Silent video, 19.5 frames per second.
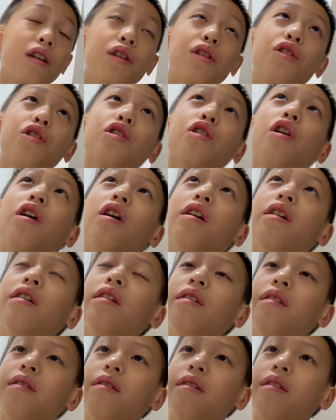John,
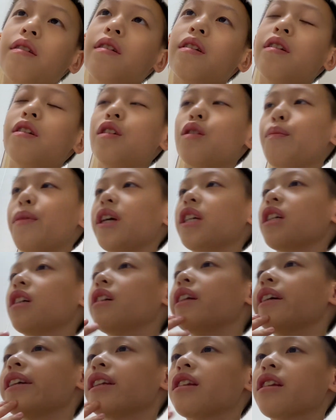so
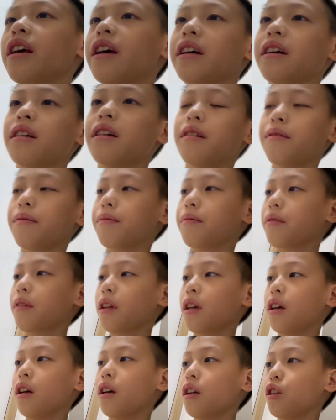basically it's like,
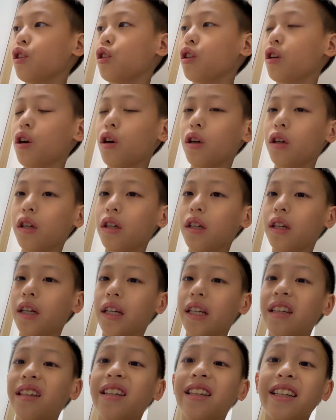John
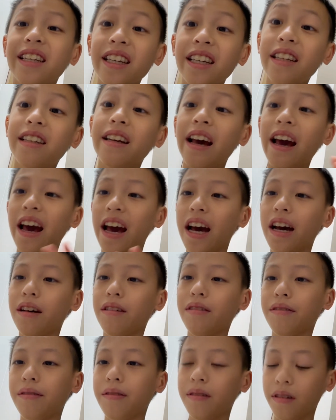did have.
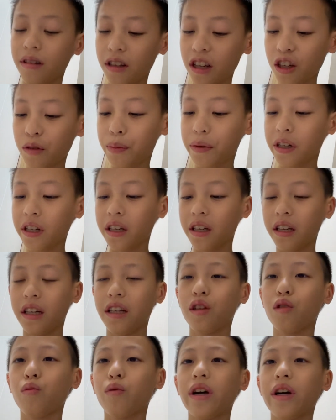Let's put it in
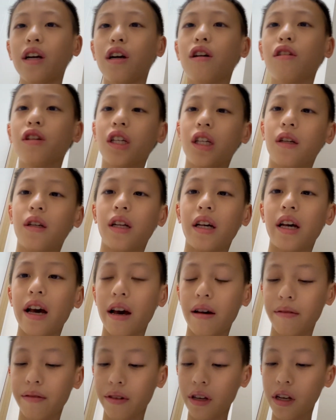the way called did
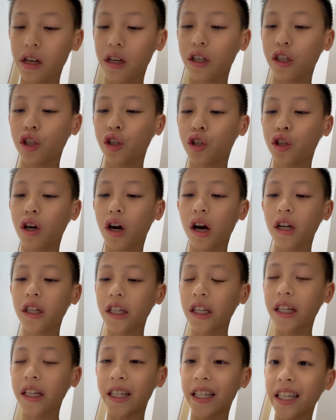have.
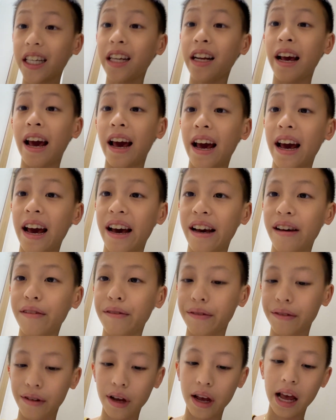John did have
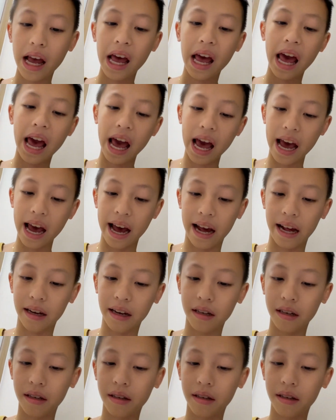had.